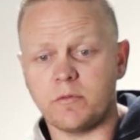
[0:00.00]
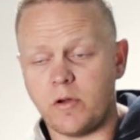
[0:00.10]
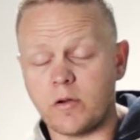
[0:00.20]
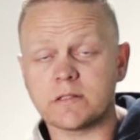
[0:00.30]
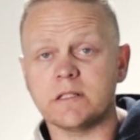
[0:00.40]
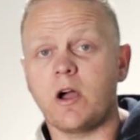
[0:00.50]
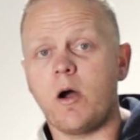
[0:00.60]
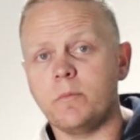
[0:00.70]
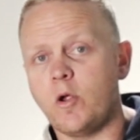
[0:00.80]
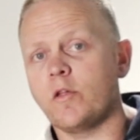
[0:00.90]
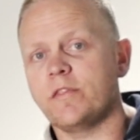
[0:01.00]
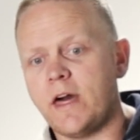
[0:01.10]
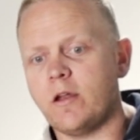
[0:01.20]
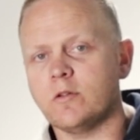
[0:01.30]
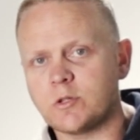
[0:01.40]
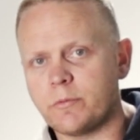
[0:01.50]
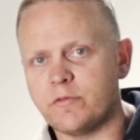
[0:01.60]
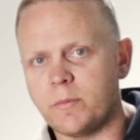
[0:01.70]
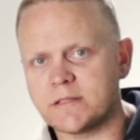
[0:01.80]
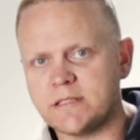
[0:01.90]
honestly I'm not that on top of
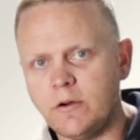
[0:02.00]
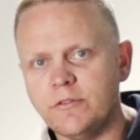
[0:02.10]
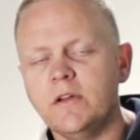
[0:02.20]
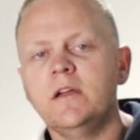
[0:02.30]
it myself.